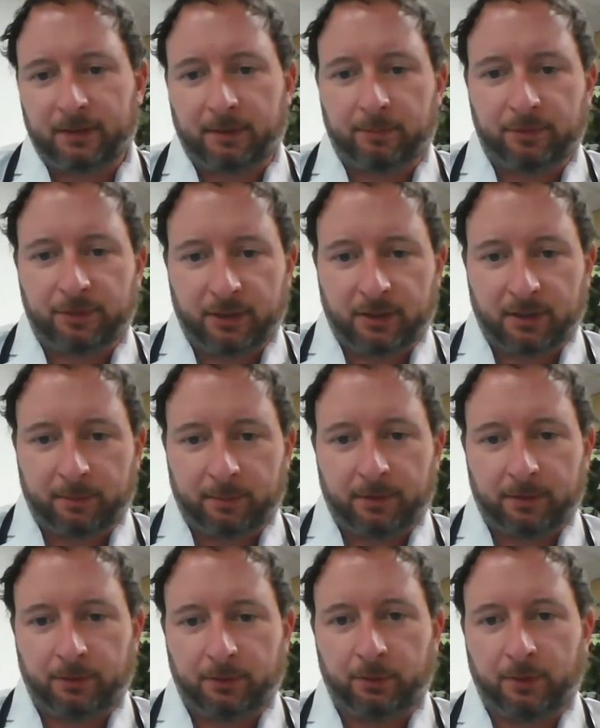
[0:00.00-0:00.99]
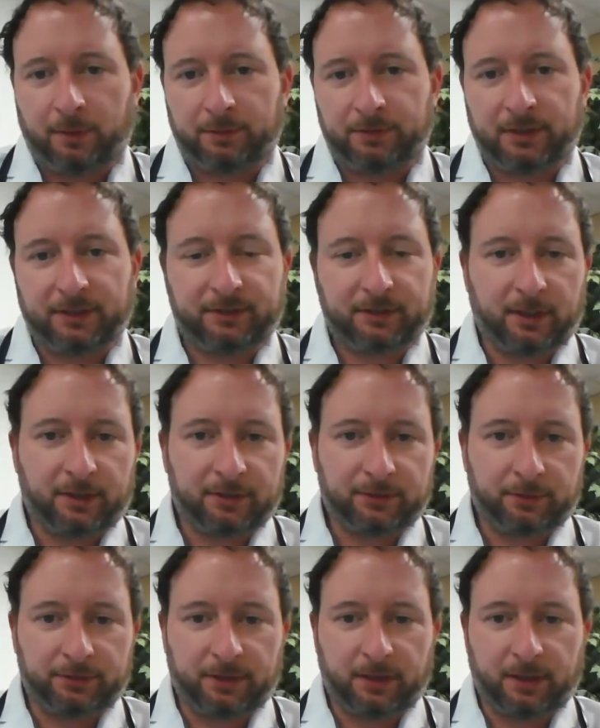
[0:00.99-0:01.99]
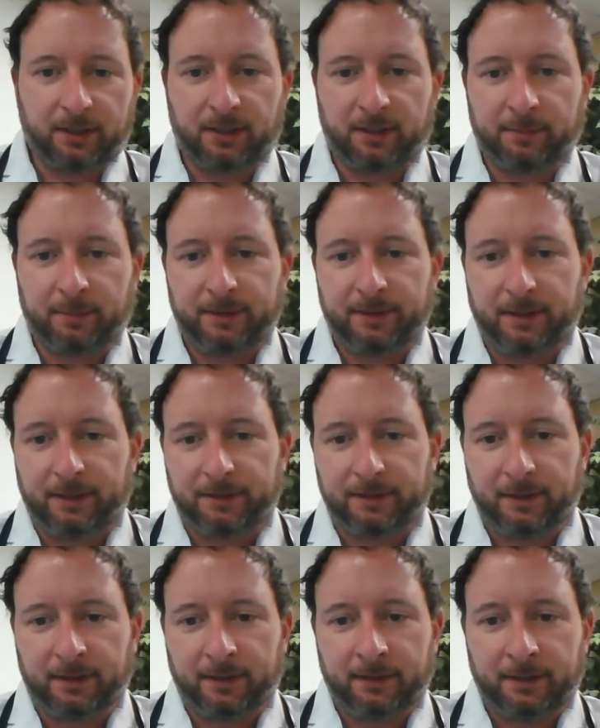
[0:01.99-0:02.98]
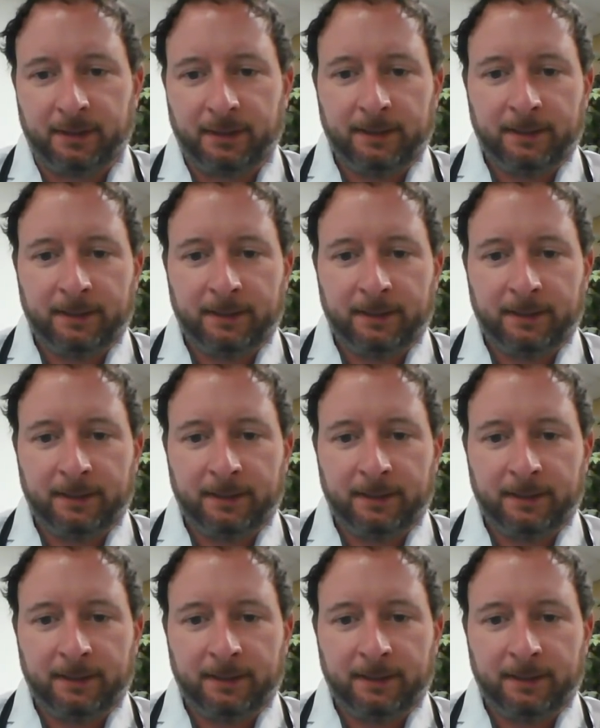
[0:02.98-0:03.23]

named Jim who I was asked to consult on and admit that day.